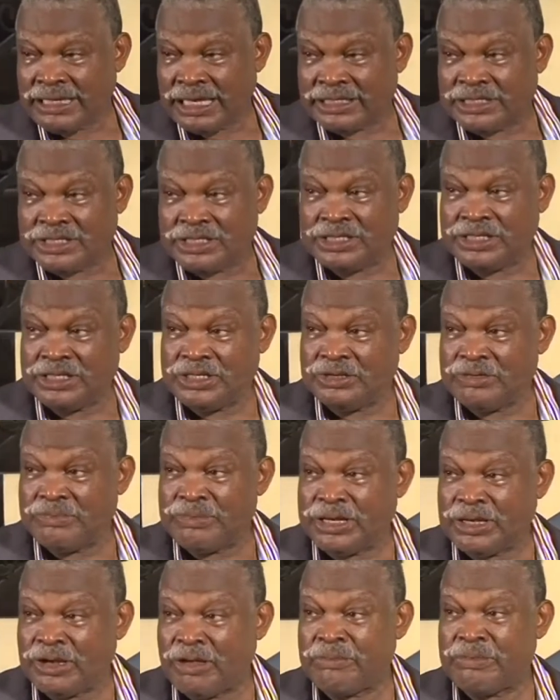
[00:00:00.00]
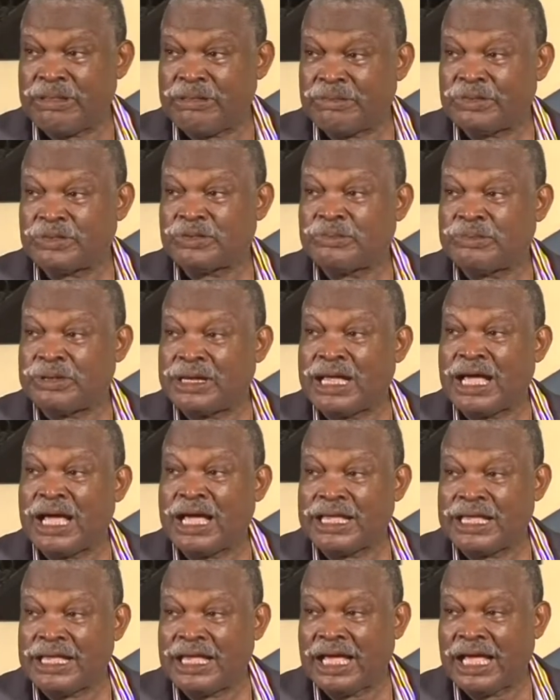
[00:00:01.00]
that you may not be able to bring her
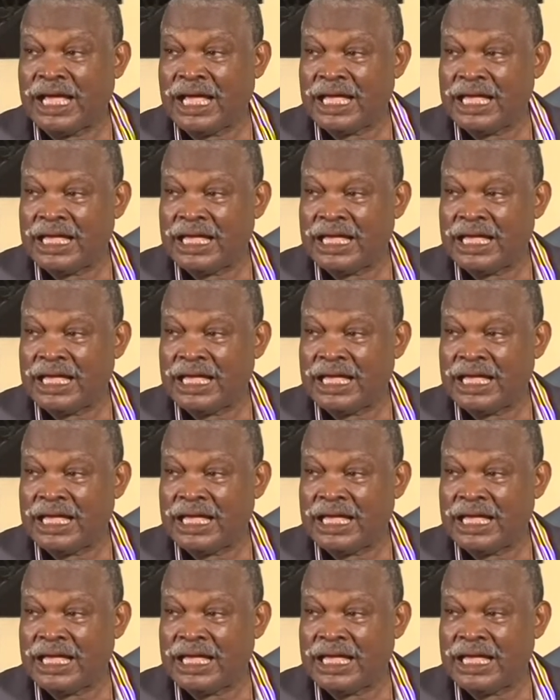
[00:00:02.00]
here,